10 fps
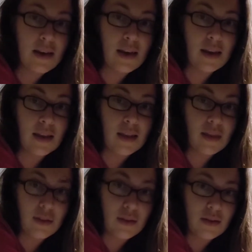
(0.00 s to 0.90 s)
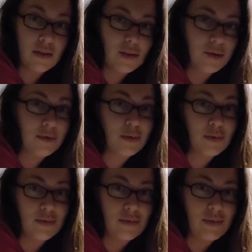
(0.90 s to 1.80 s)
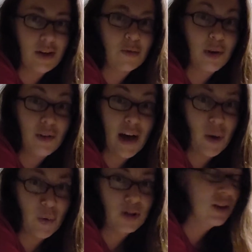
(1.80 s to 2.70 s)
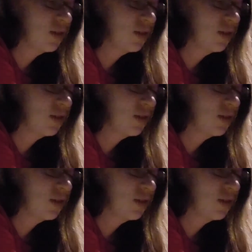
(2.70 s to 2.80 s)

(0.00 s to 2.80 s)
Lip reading: and 12 hours and